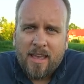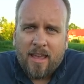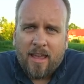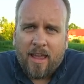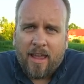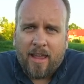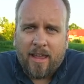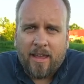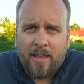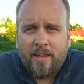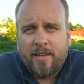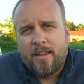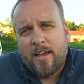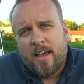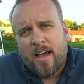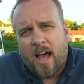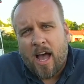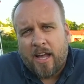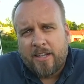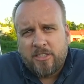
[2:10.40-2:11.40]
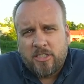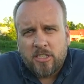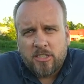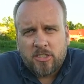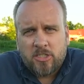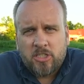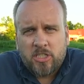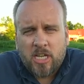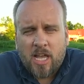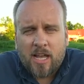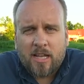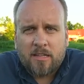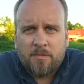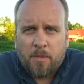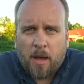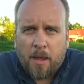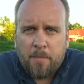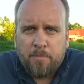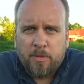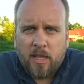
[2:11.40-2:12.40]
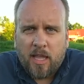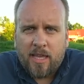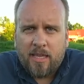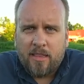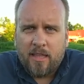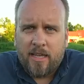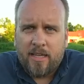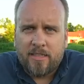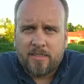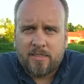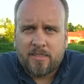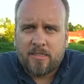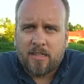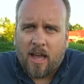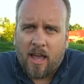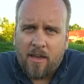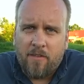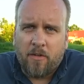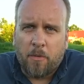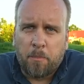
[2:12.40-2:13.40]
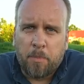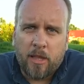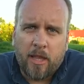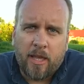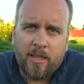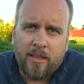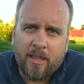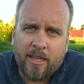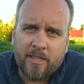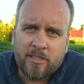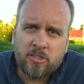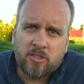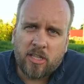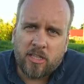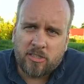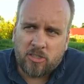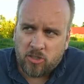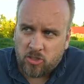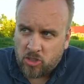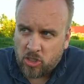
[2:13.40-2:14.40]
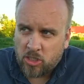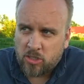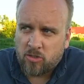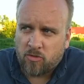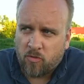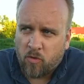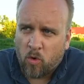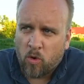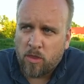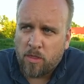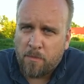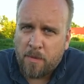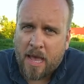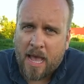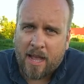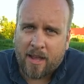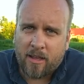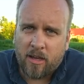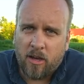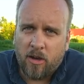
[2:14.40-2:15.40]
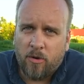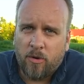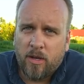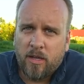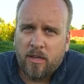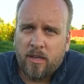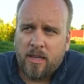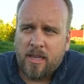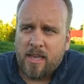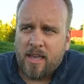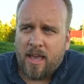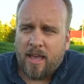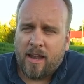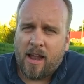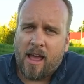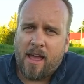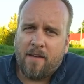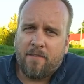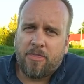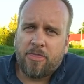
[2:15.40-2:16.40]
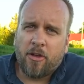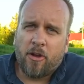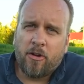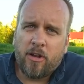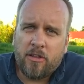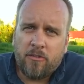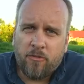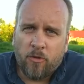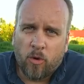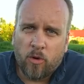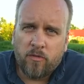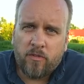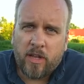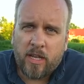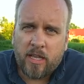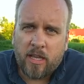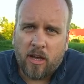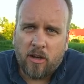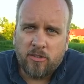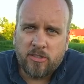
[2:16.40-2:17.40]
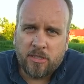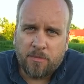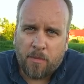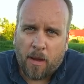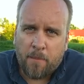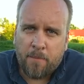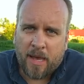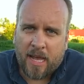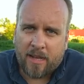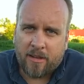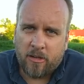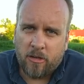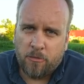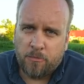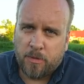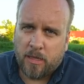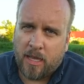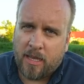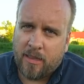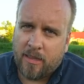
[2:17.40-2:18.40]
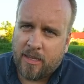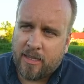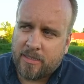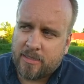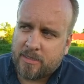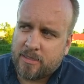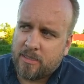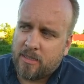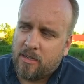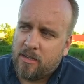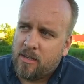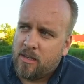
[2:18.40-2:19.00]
And I just checked my playlist. I have a playlist that's just for the backhoe. And I have 34 videos in my backhoe playlist.